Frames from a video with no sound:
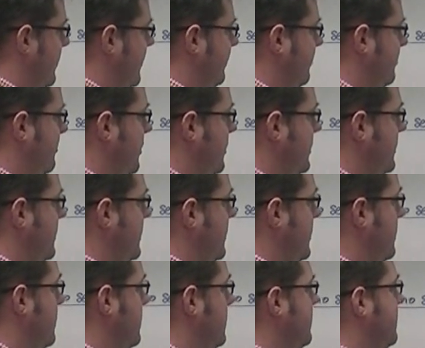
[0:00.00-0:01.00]
months per
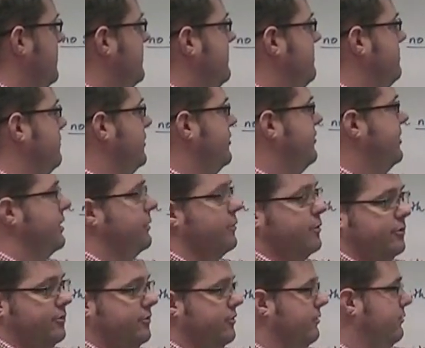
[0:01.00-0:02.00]
year, which
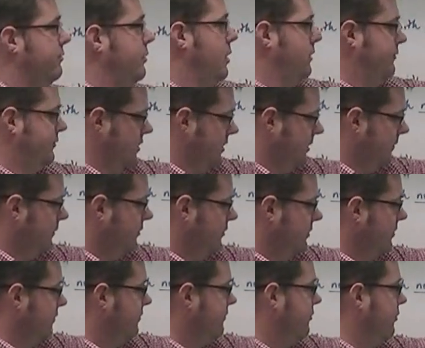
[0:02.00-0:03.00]
equals 12 times
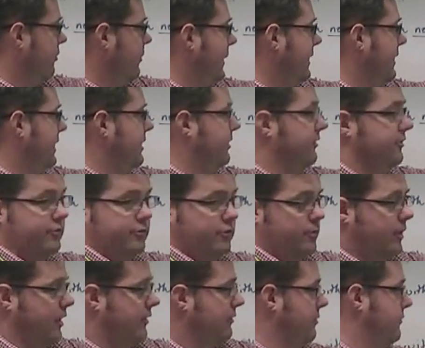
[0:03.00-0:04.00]
20 is
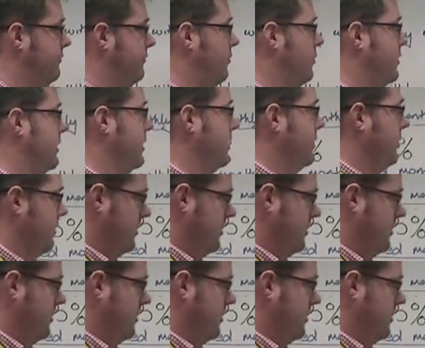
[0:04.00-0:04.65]
240.